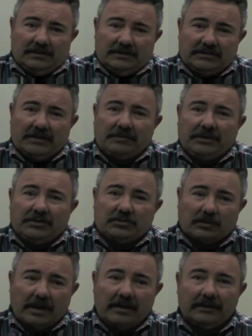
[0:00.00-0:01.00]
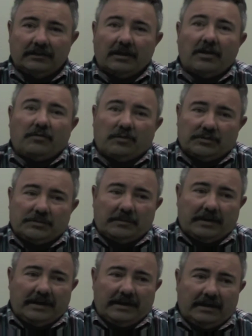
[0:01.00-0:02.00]
definitely a trial in law enforcement
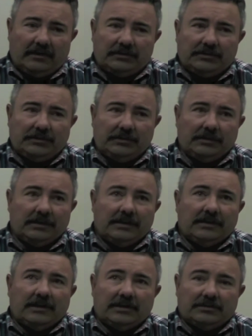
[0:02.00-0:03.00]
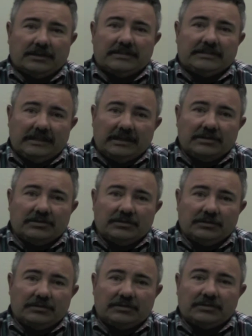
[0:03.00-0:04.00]
right now to address the
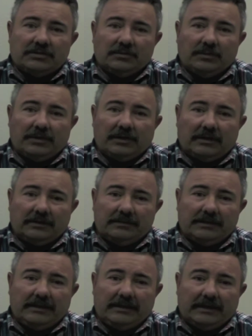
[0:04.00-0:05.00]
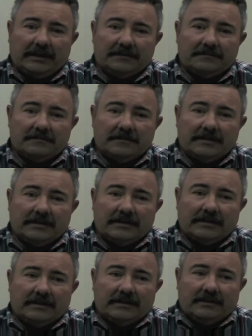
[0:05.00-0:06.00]
issues with all of the
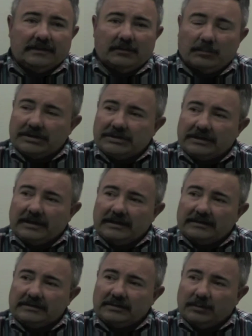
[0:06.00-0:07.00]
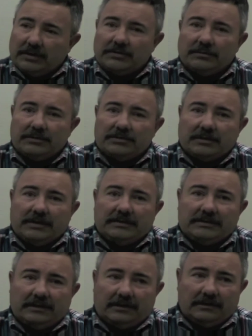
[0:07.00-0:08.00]
budget cuts and budget
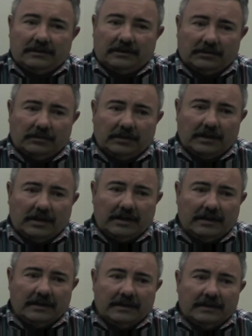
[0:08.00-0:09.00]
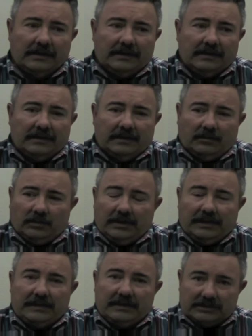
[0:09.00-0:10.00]
restraints that are going on. One of
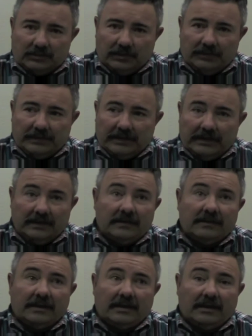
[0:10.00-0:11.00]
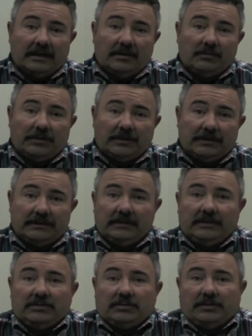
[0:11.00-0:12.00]
the things that we've done with our
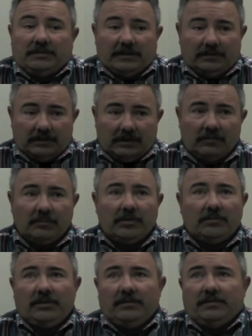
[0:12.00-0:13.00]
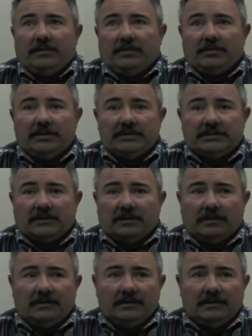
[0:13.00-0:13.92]
dealings with the federal government, we've increased our